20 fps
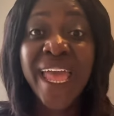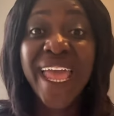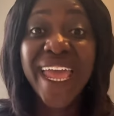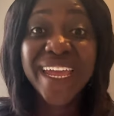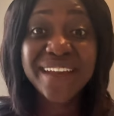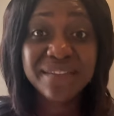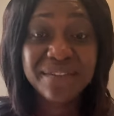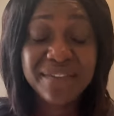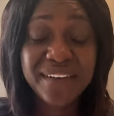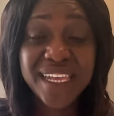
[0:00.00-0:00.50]

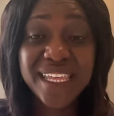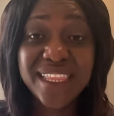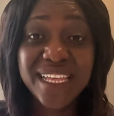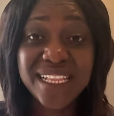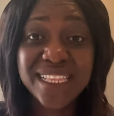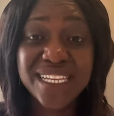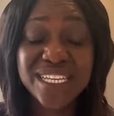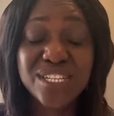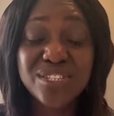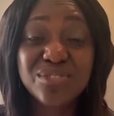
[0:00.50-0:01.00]
And
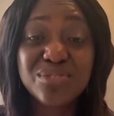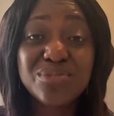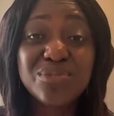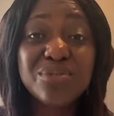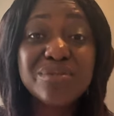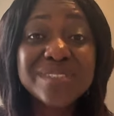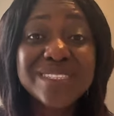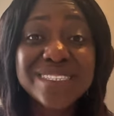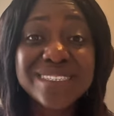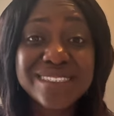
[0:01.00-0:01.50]
finally,
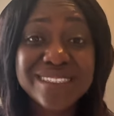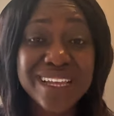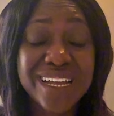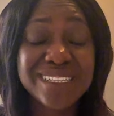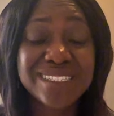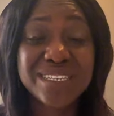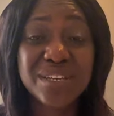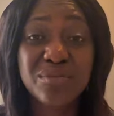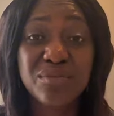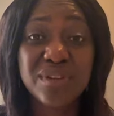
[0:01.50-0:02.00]
don't
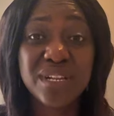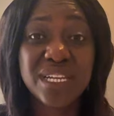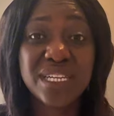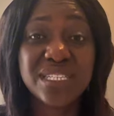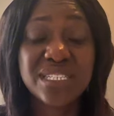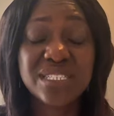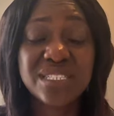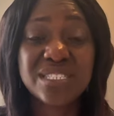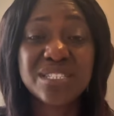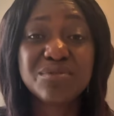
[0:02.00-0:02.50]
start a
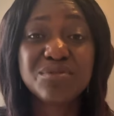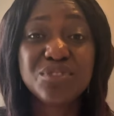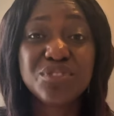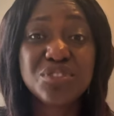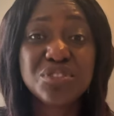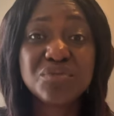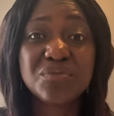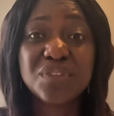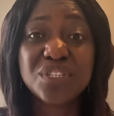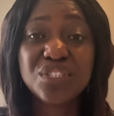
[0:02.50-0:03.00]
relationship
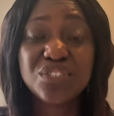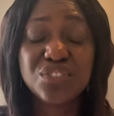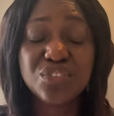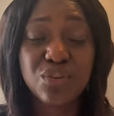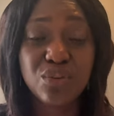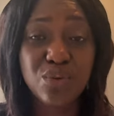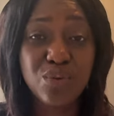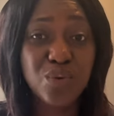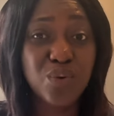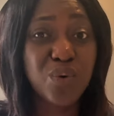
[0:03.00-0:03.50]
during
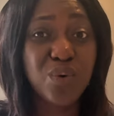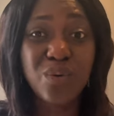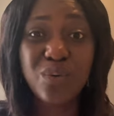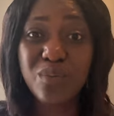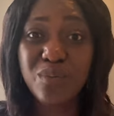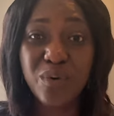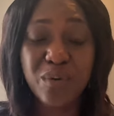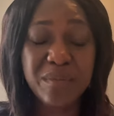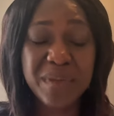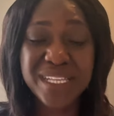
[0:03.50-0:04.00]
your low
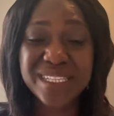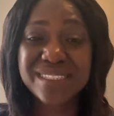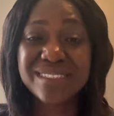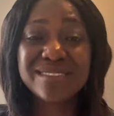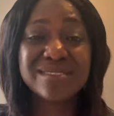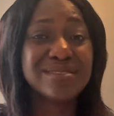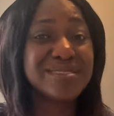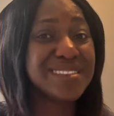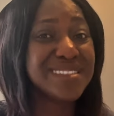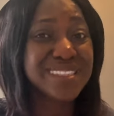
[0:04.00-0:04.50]

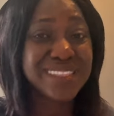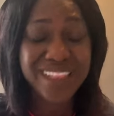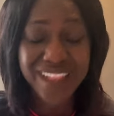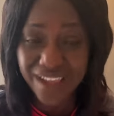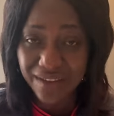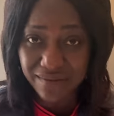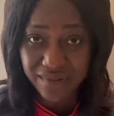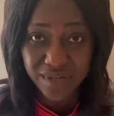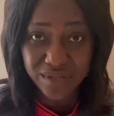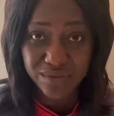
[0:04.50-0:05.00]
moments.
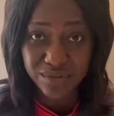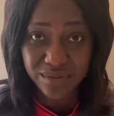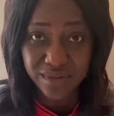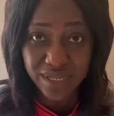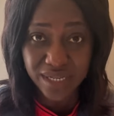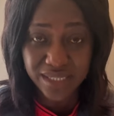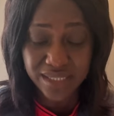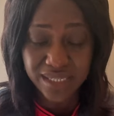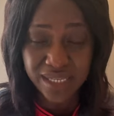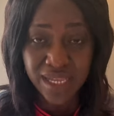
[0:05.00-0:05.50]
Never do
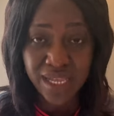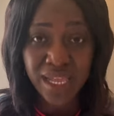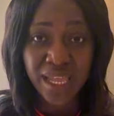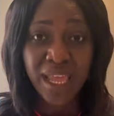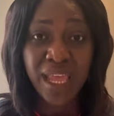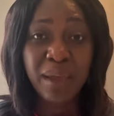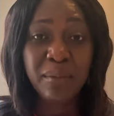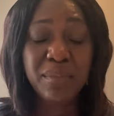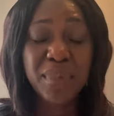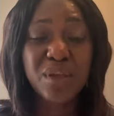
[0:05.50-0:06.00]
that,
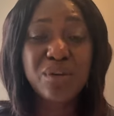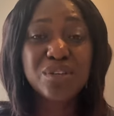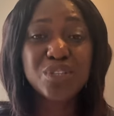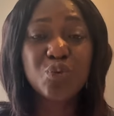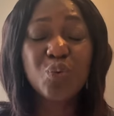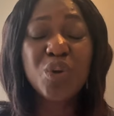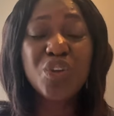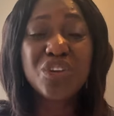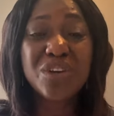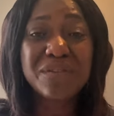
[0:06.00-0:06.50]

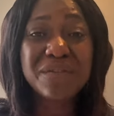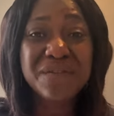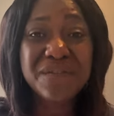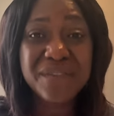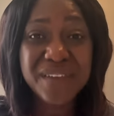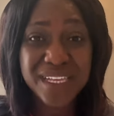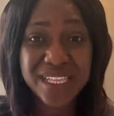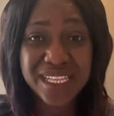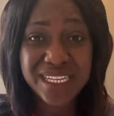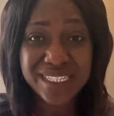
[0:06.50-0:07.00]
because when you're
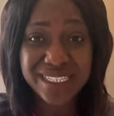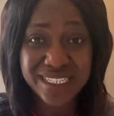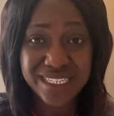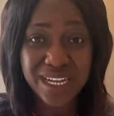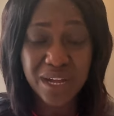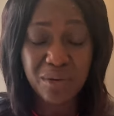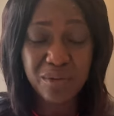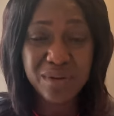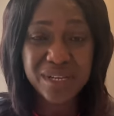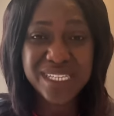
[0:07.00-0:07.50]
feeling
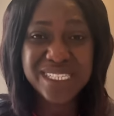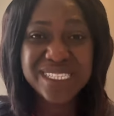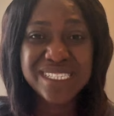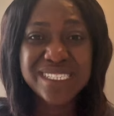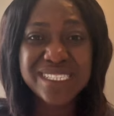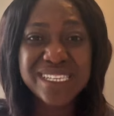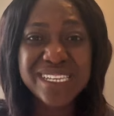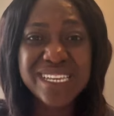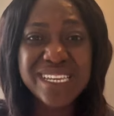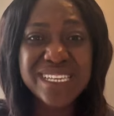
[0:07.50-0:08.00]
down, it
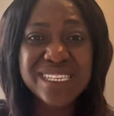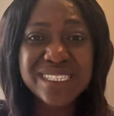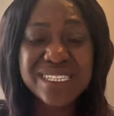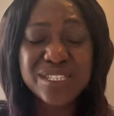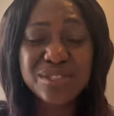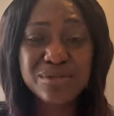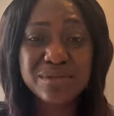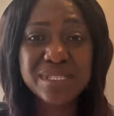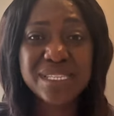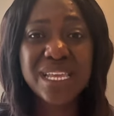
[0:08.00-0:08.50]
is
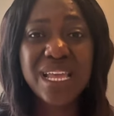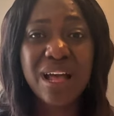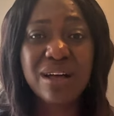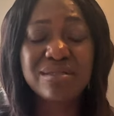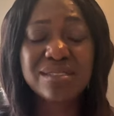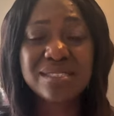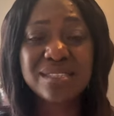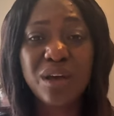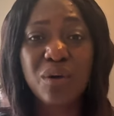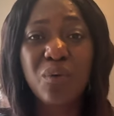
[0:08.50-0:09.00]
easy to seek
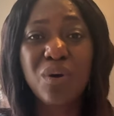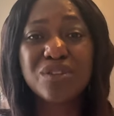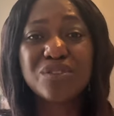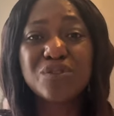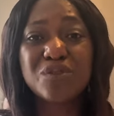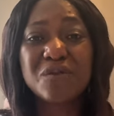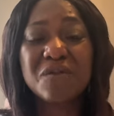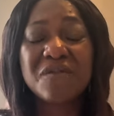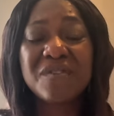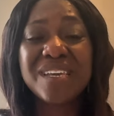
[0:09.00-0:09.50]
out
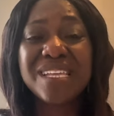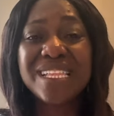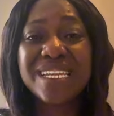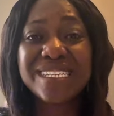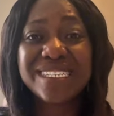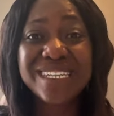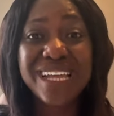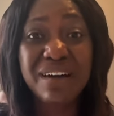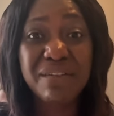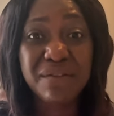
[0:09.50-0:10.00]
someone to fill
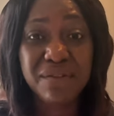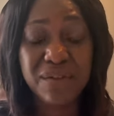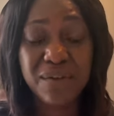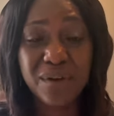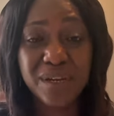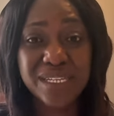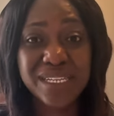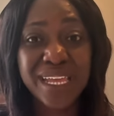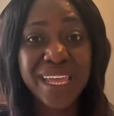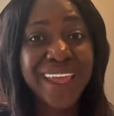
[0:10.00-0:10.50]
in that
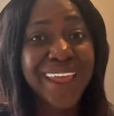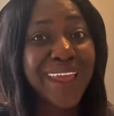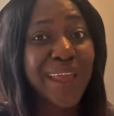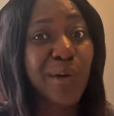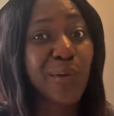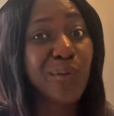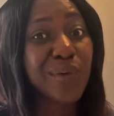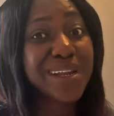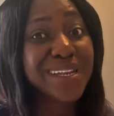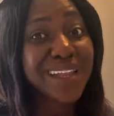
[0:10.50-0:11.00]
void.
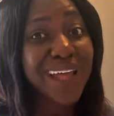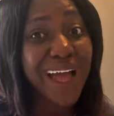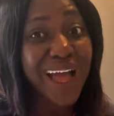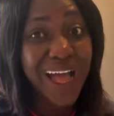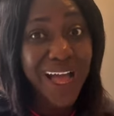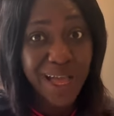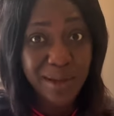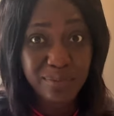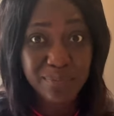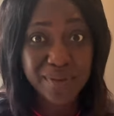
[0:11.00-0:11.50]
And when that
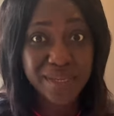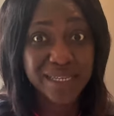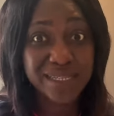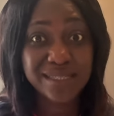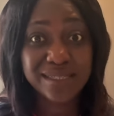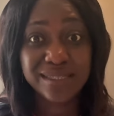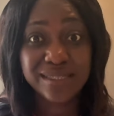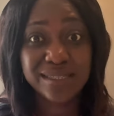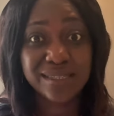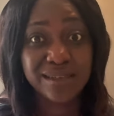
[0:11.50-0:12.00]

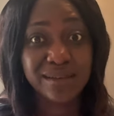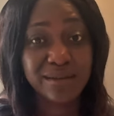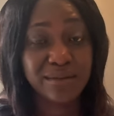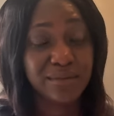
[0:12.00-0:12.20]
happens,